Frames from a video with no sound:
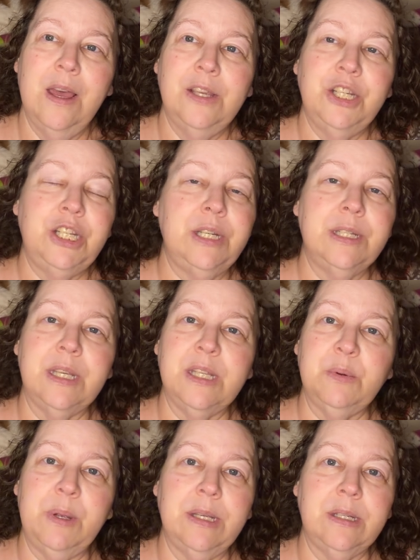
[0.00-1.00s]
She's as
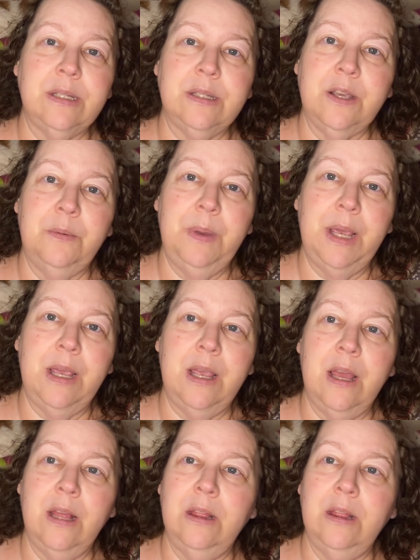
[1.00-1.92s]
sweet as could be.